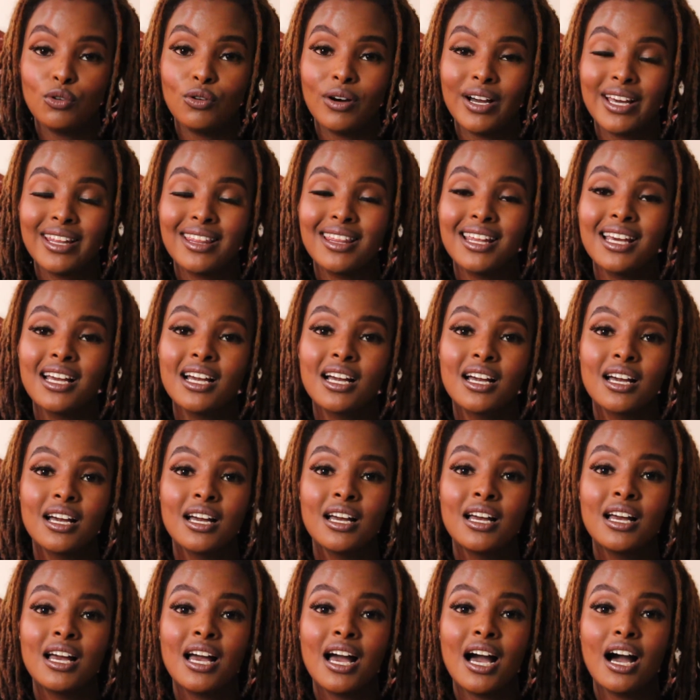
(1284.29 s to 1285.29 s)
I think
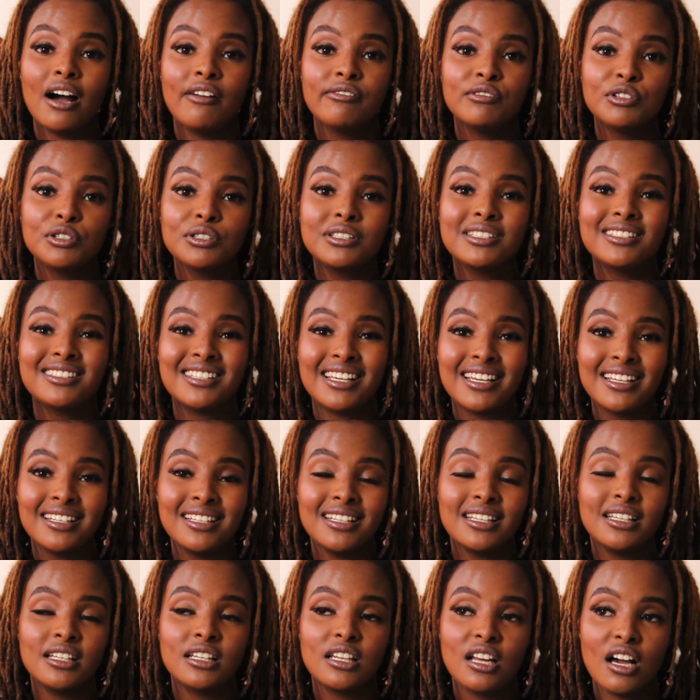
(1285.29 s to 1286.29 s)
I've not said
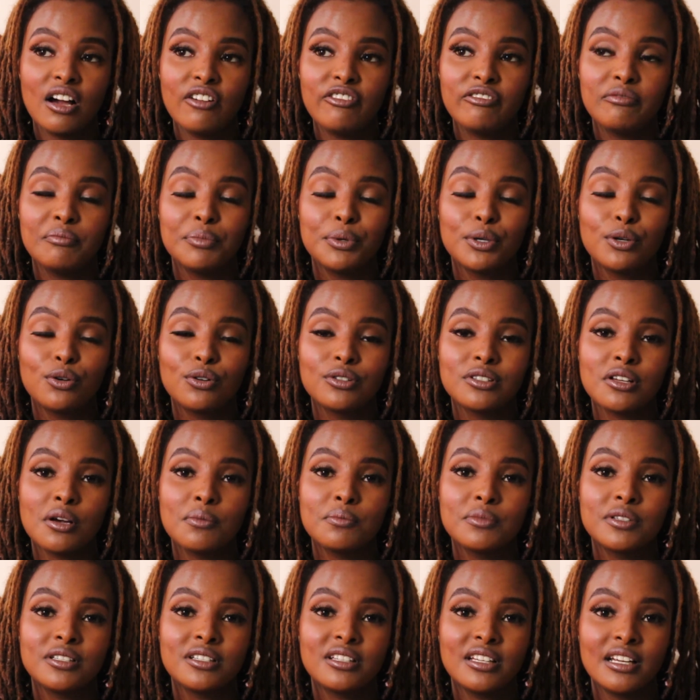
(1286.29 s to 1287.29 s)
enough because I'm
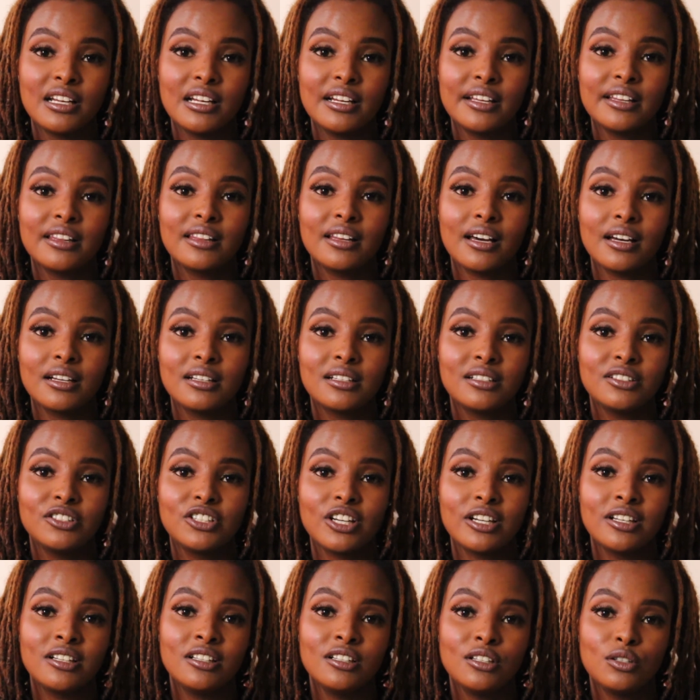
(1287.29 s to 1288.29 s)
still in that
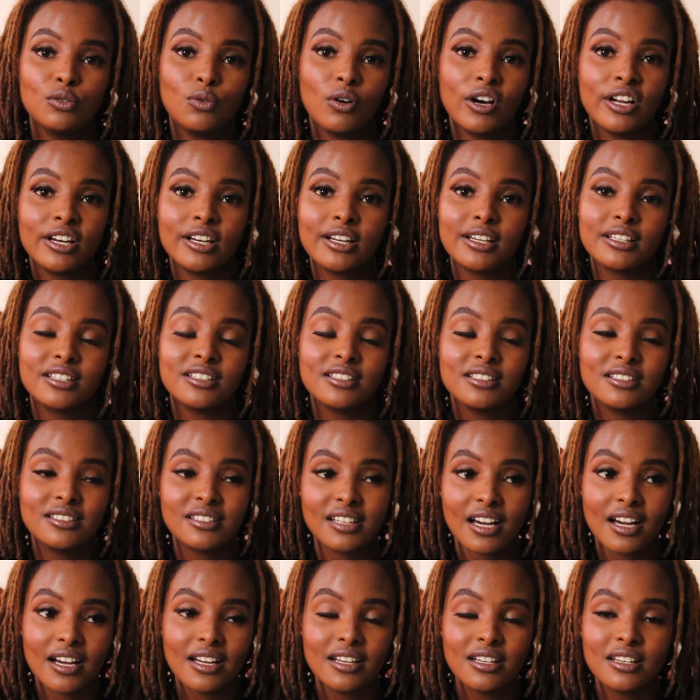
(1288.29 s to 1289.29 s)
journey to
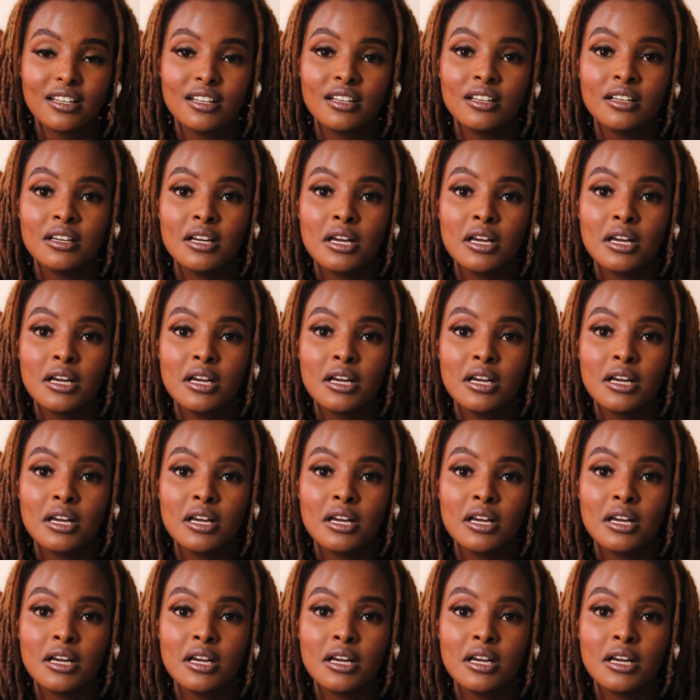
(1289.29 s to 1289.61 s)
understand.